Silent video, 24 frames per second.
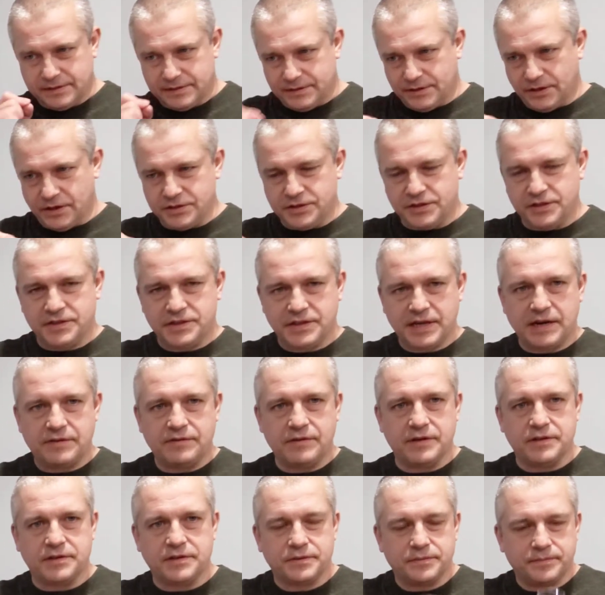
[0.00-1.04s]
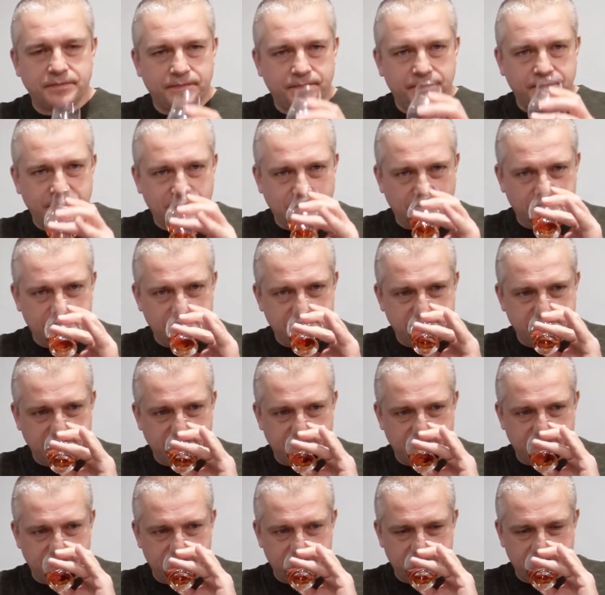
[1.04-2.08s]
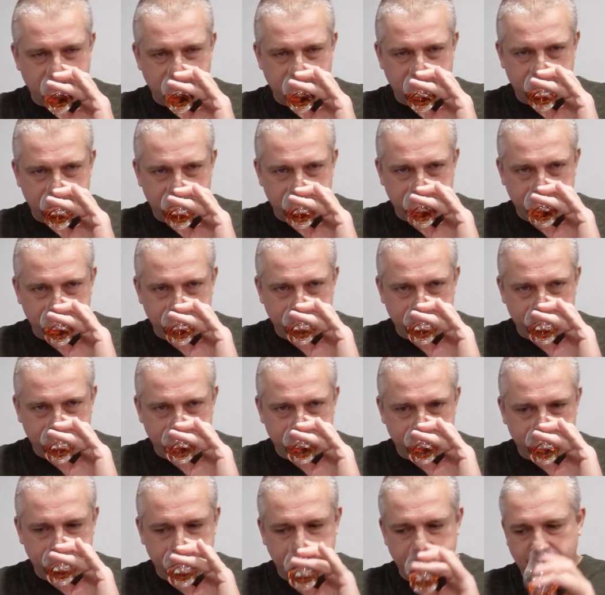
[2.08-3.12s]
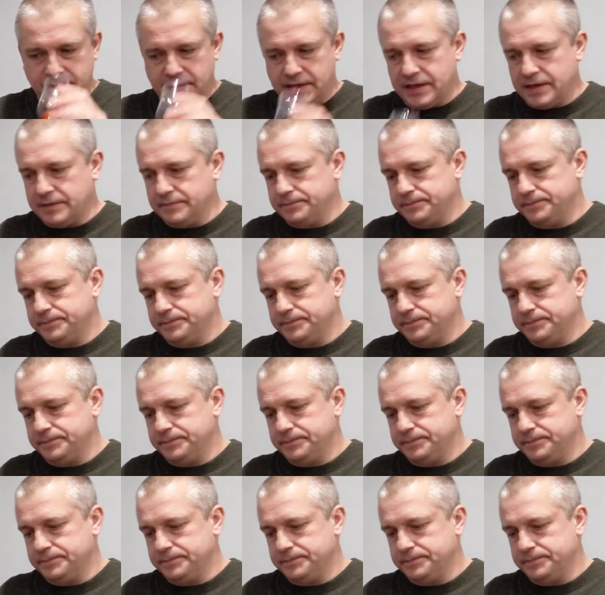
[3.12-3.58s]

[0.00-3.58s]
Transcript: touch of citrus there. Yeah,